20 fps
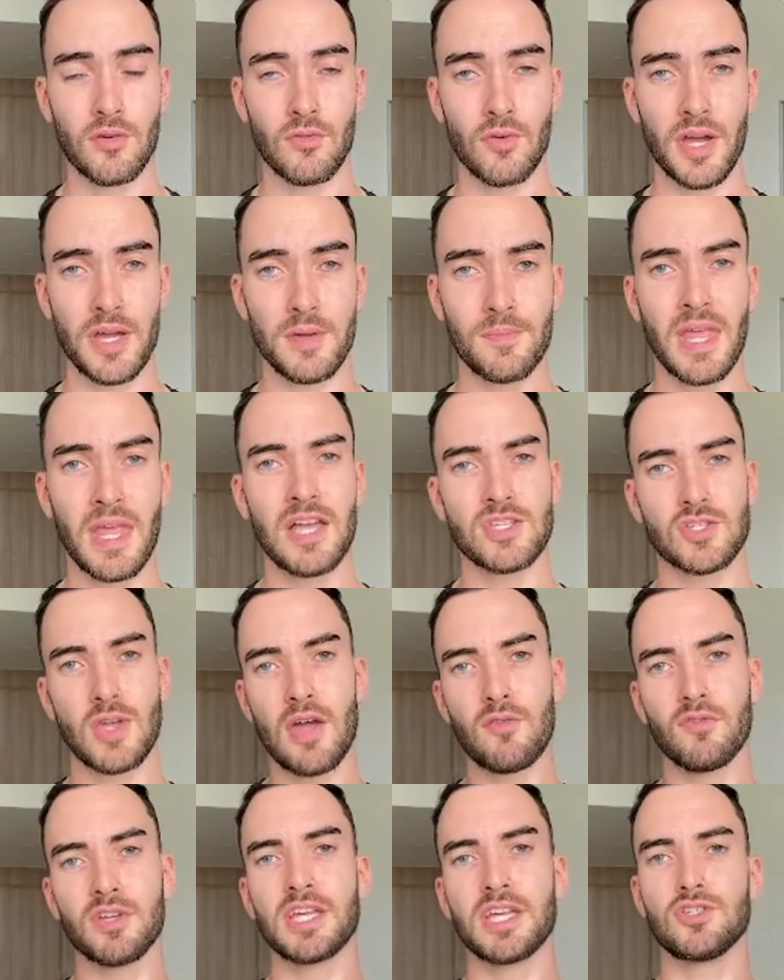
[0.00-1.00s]
Right? So
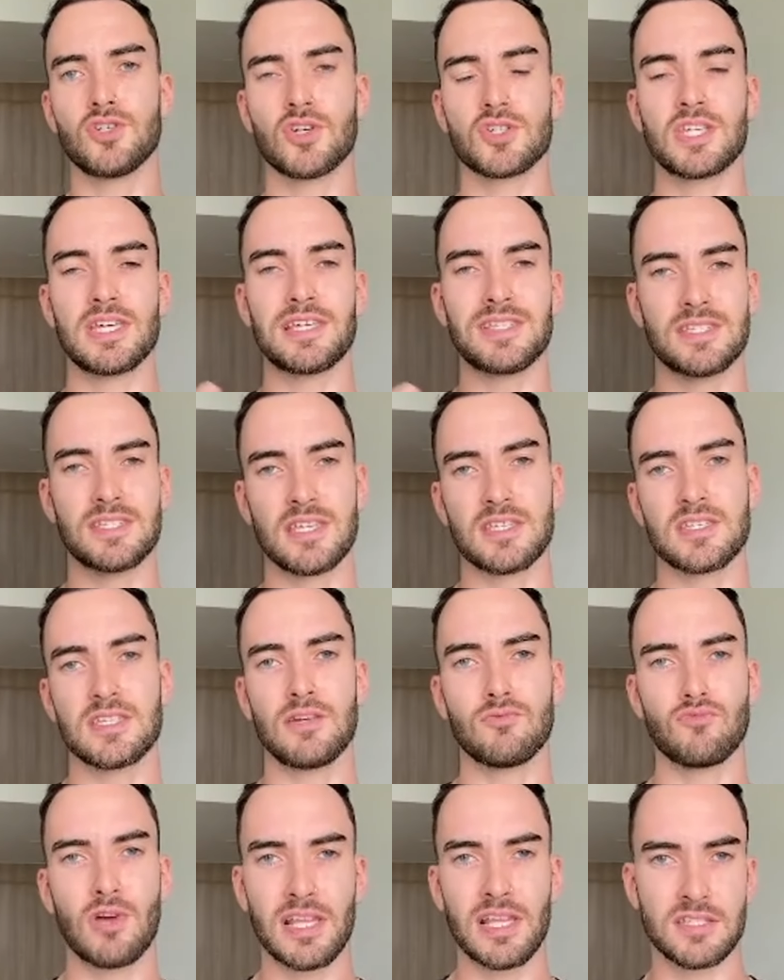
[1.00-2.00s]
everything just exists
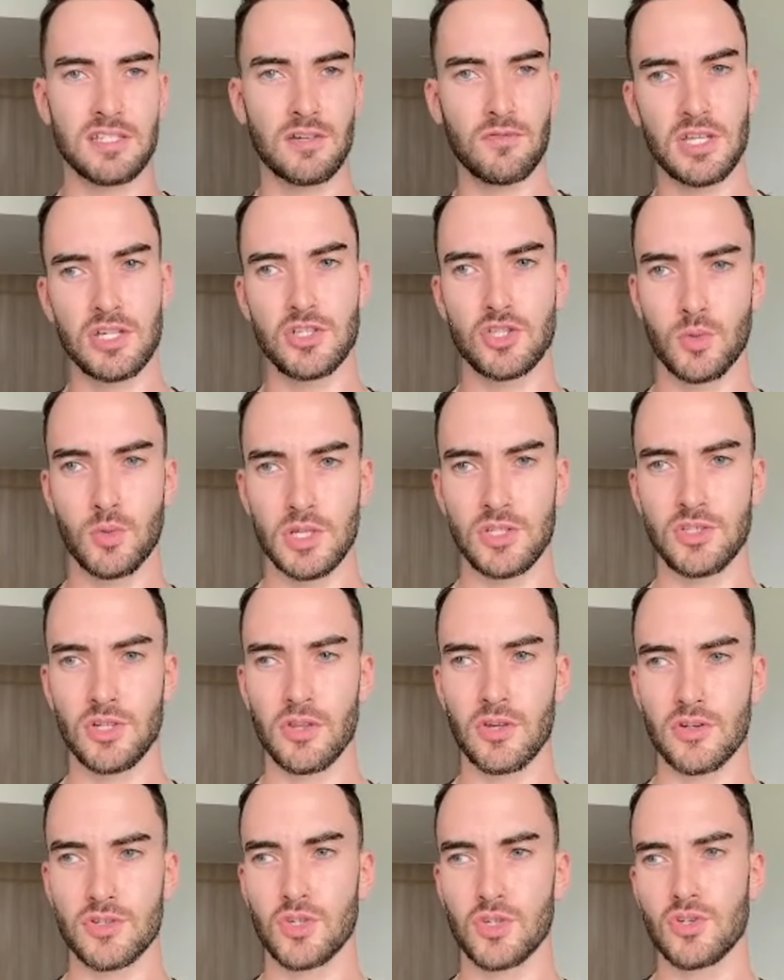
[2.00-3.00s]
in relativity to each
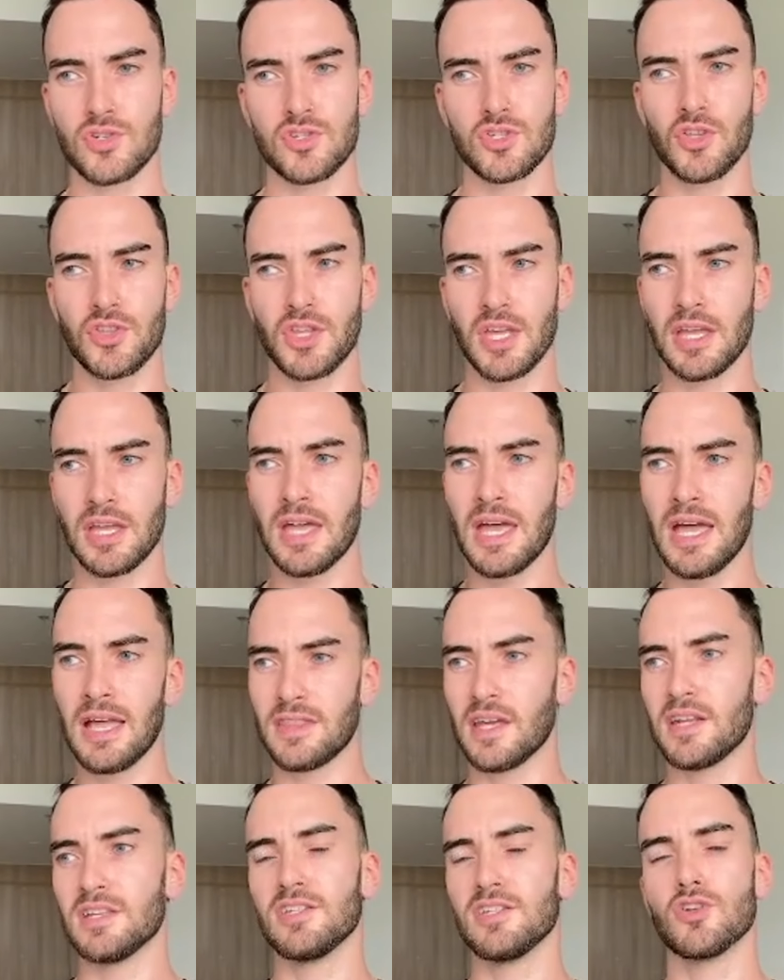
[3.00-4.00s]
other. So there's nothing
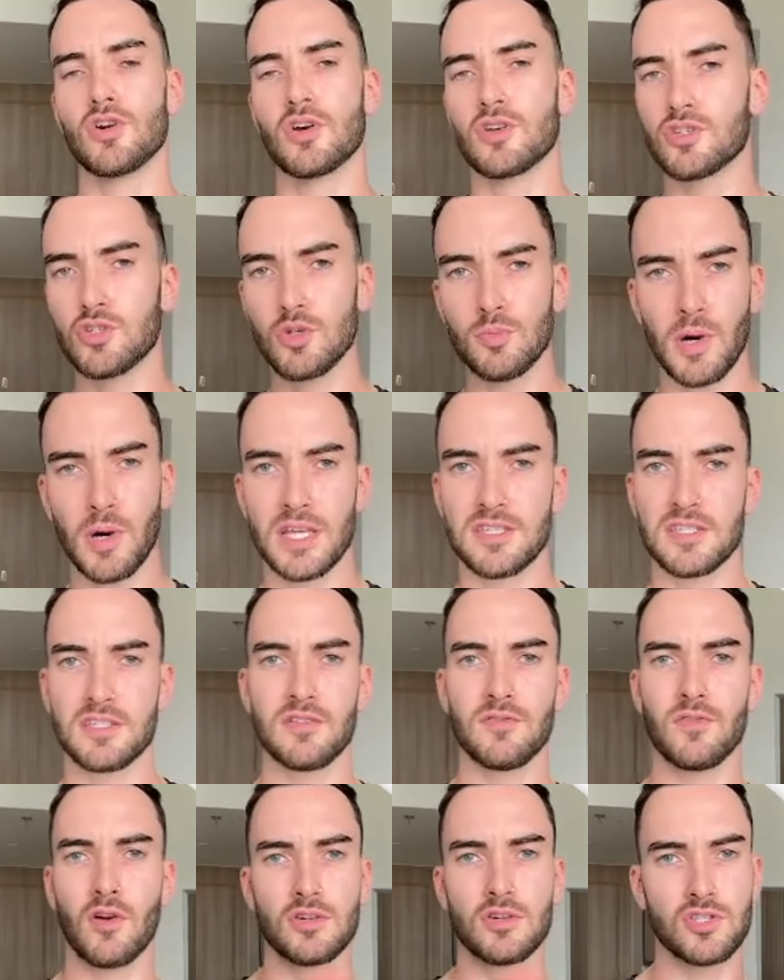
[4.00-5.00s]
that is either too
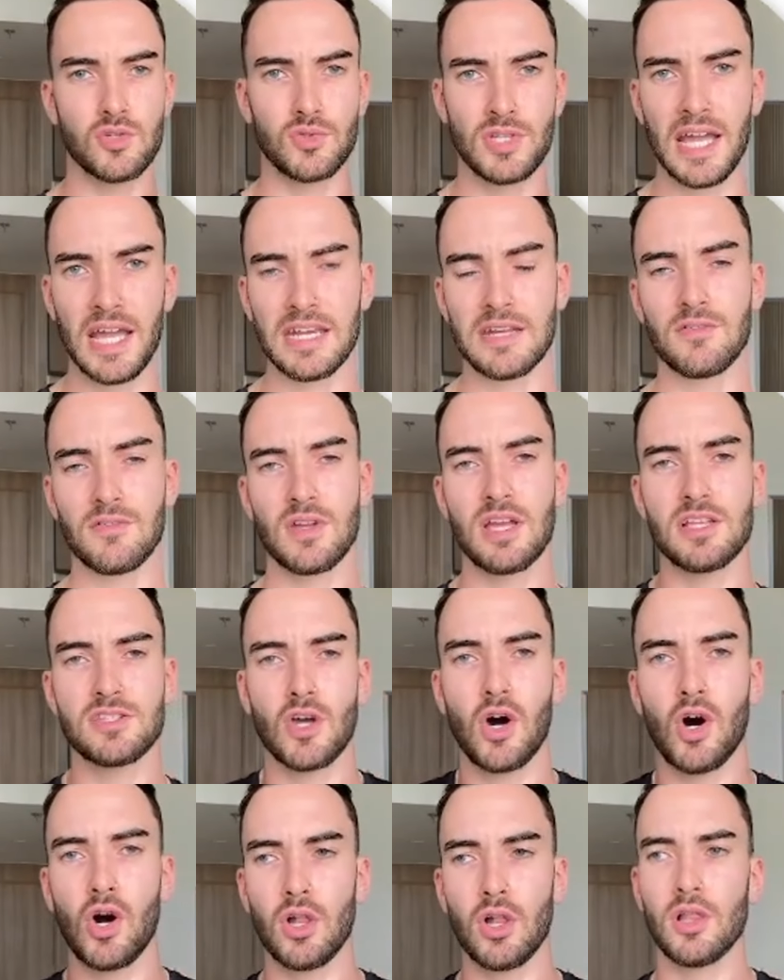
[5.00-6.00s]
positive or too negative. It's
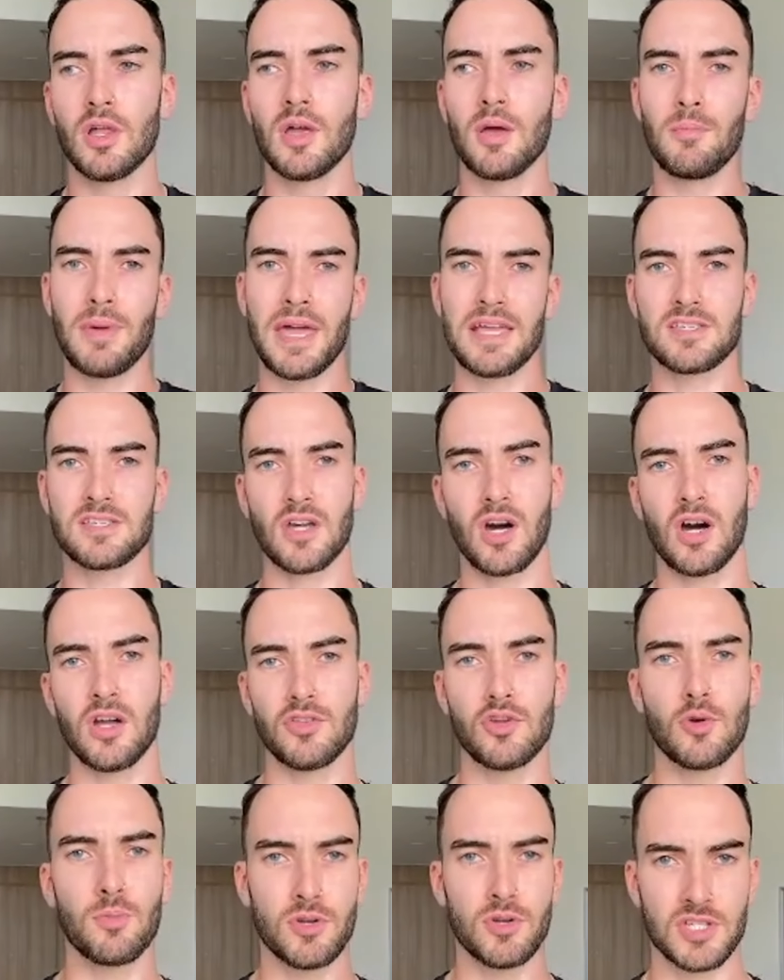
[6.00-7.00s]
all based on
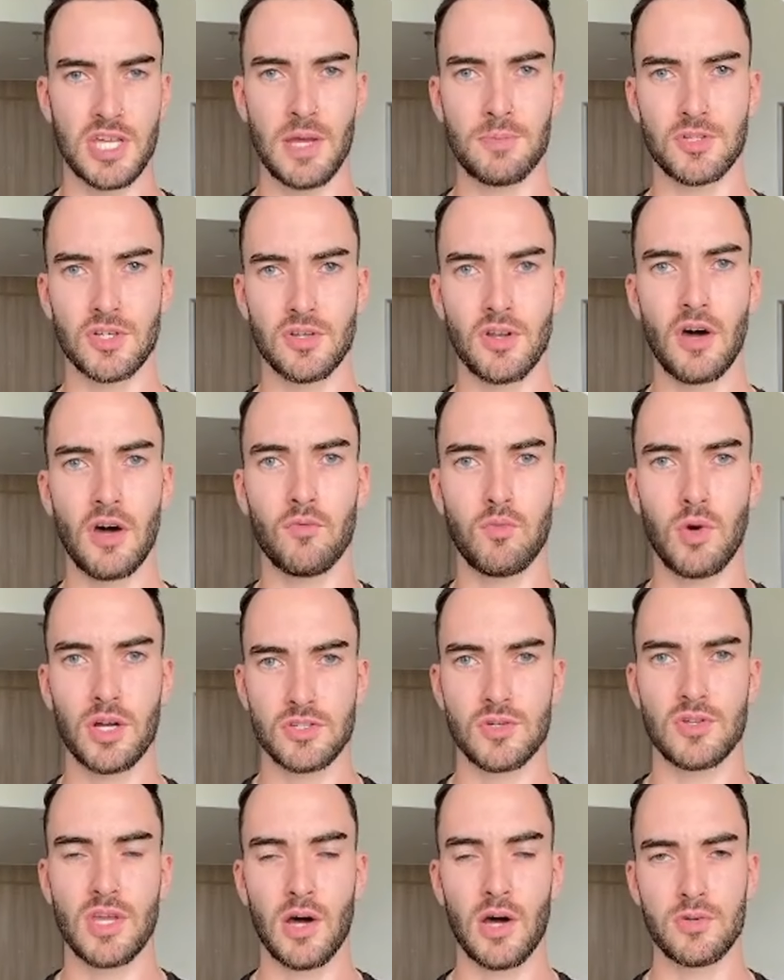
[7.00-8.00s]
your perception of
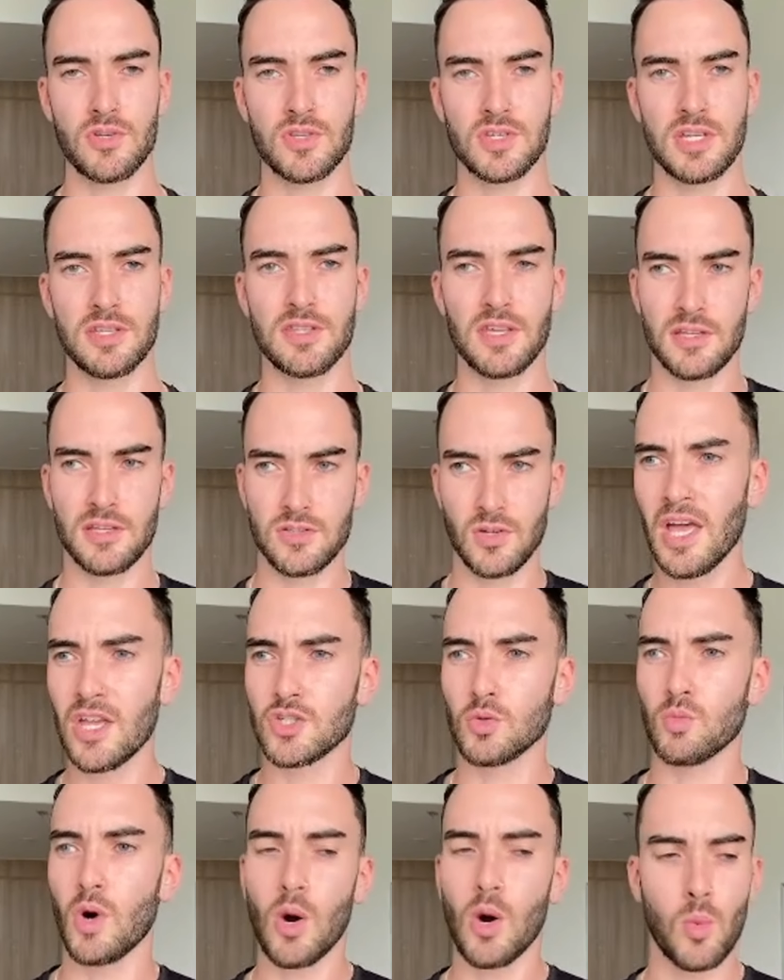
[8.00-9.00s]
what you, how you see things.
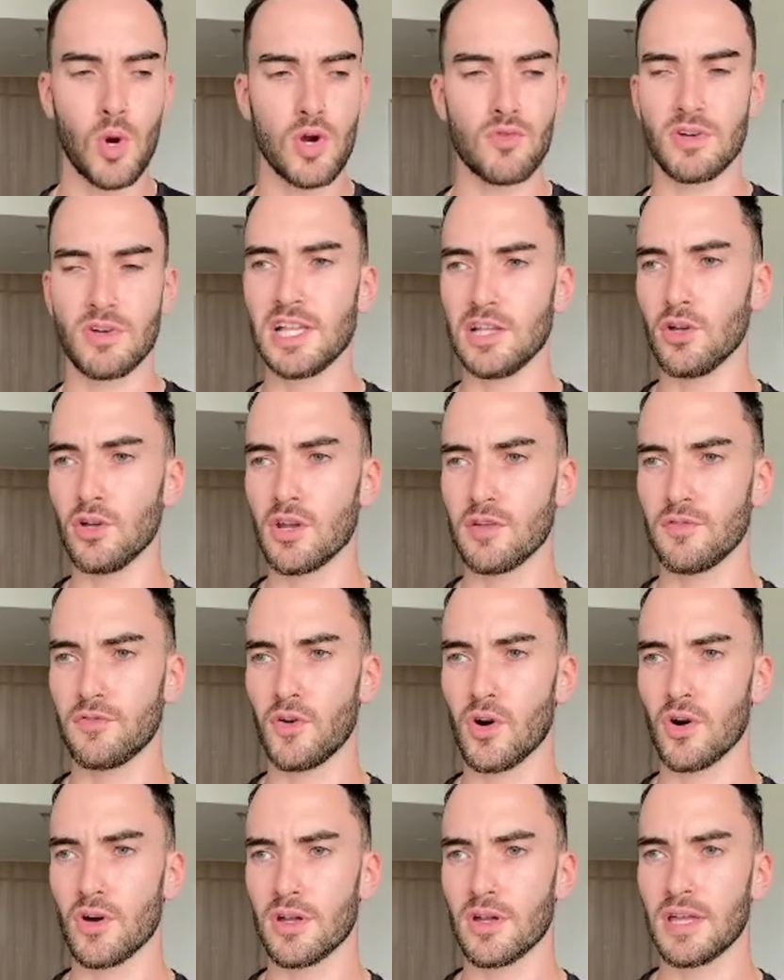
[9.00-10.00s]
So what we're really looking
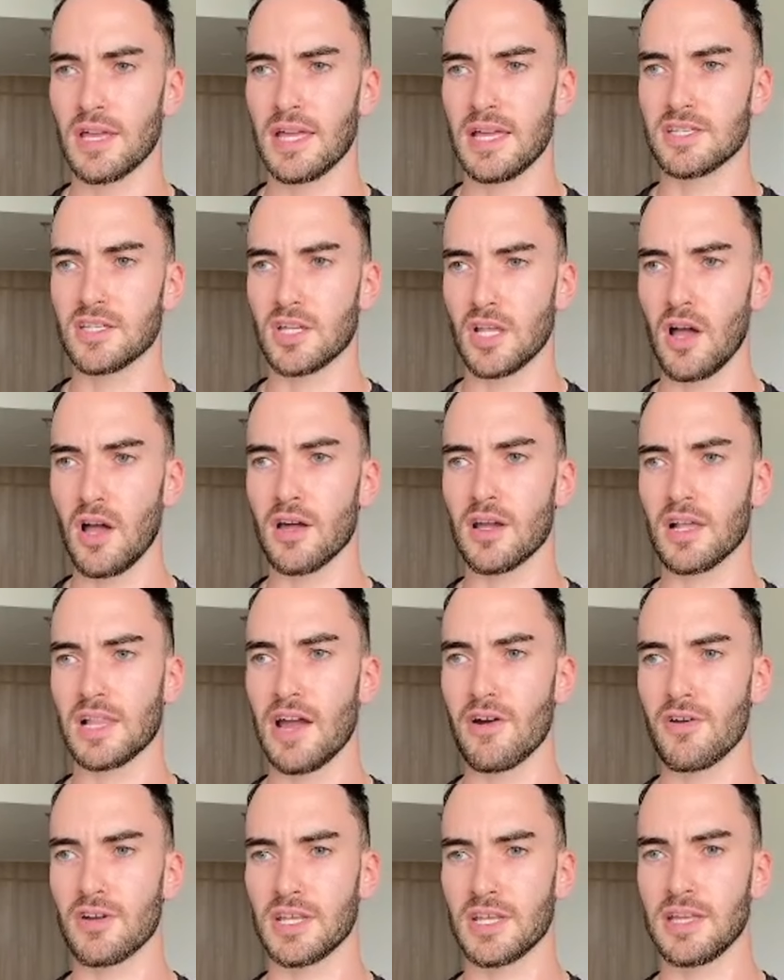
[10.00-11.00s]
for is
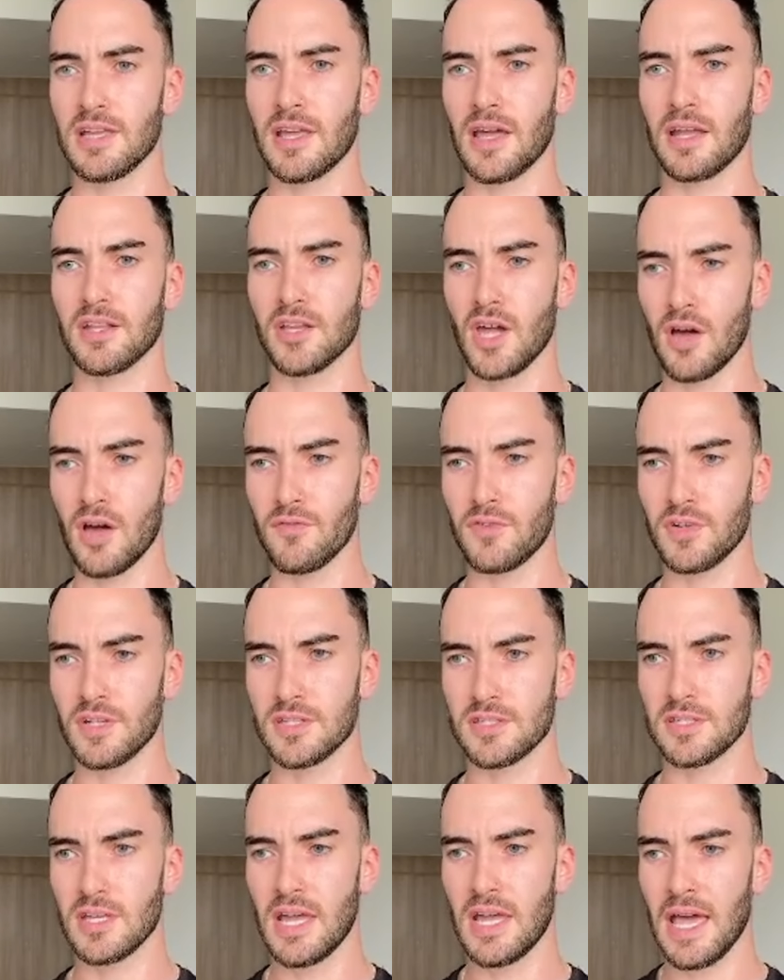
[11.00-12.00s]
clarity and
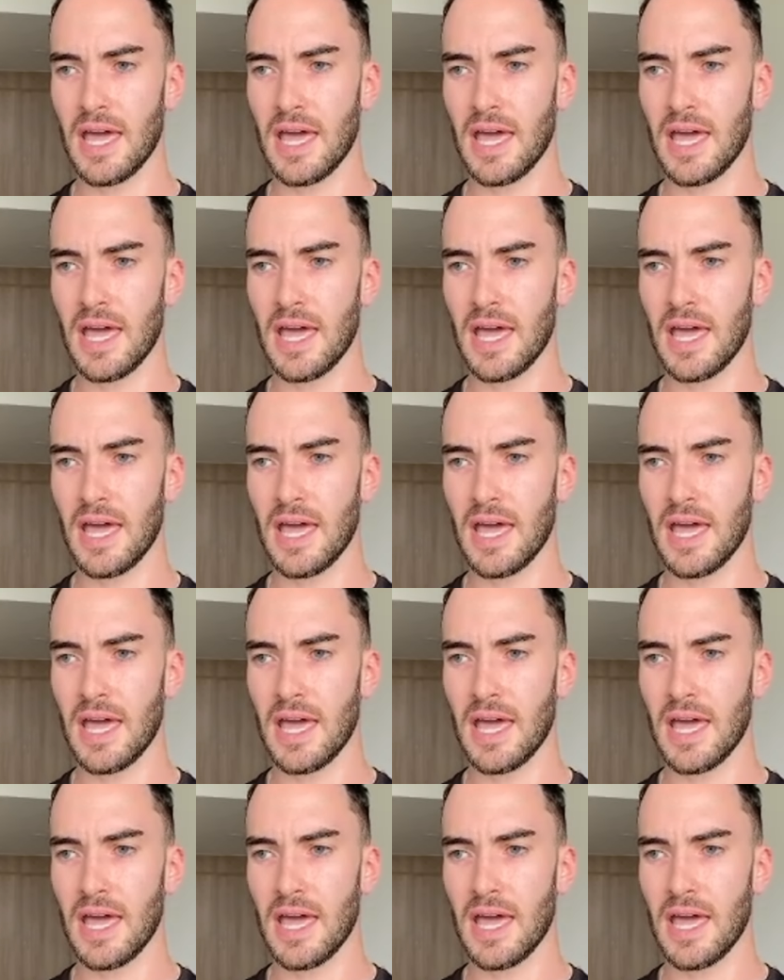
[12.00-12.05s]
confidence.